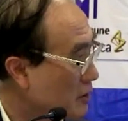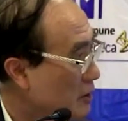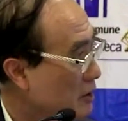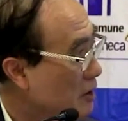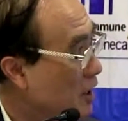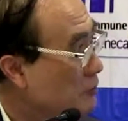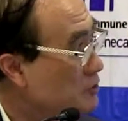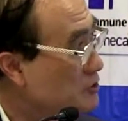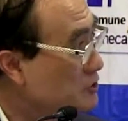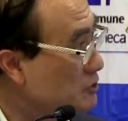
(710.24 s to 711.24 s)
And how
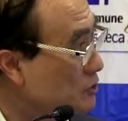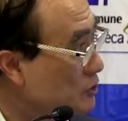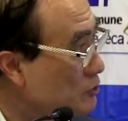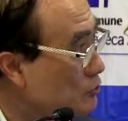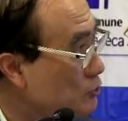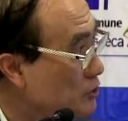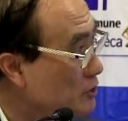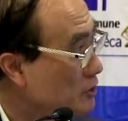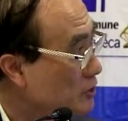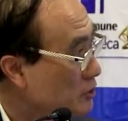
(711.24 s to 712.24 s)
does it do
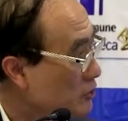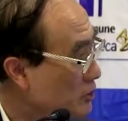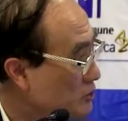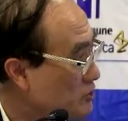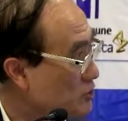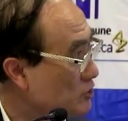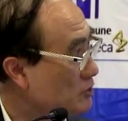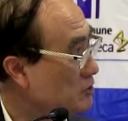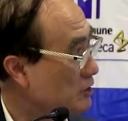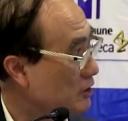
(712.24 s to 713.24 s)
it? You can see
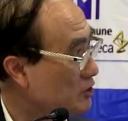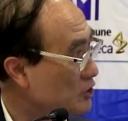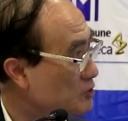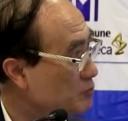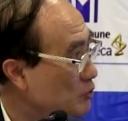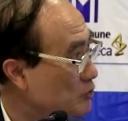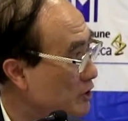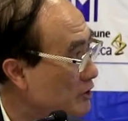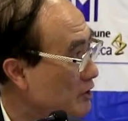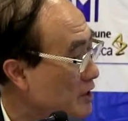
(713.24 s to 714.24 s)
that each
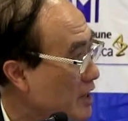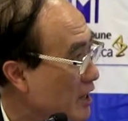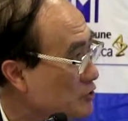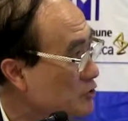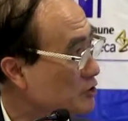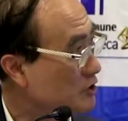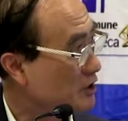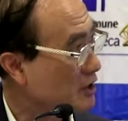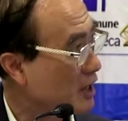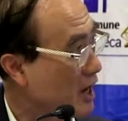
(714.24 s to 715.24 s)
protein actually
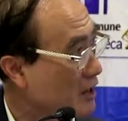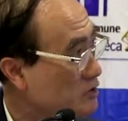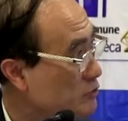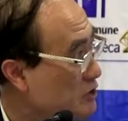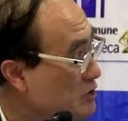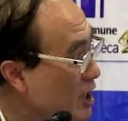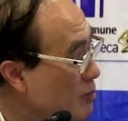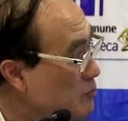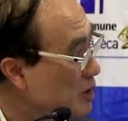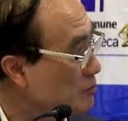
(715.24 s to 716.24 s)
interacts with
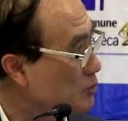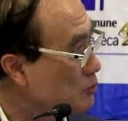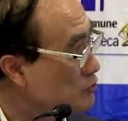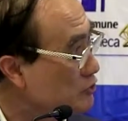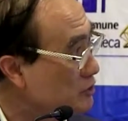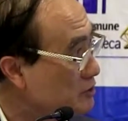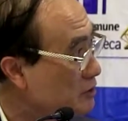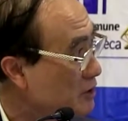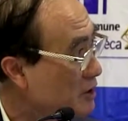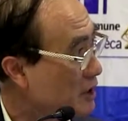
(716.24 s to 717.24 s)
M1 protein.
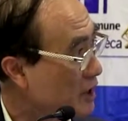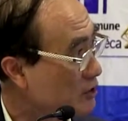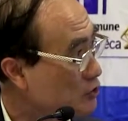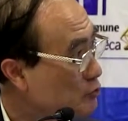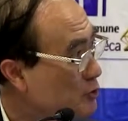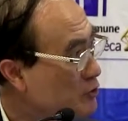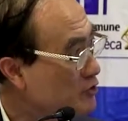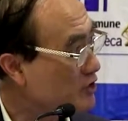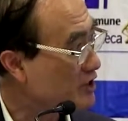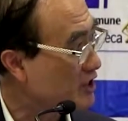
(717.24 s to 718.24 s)
And
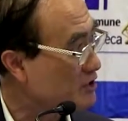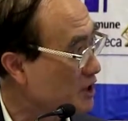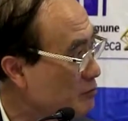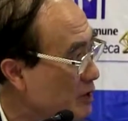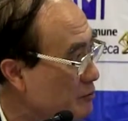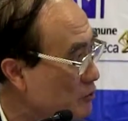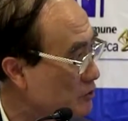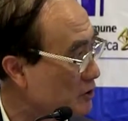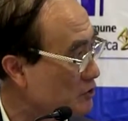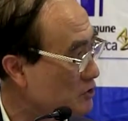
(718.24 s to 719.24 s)
ubiquitin is M1
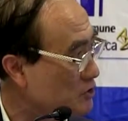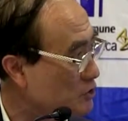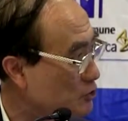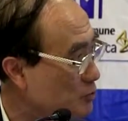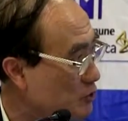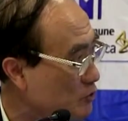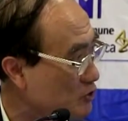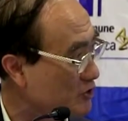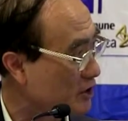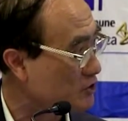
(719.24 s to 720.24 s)
protein. This is
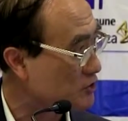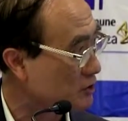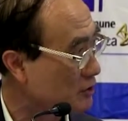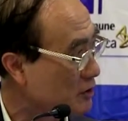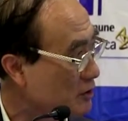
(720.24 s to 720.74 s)
ubiquitination.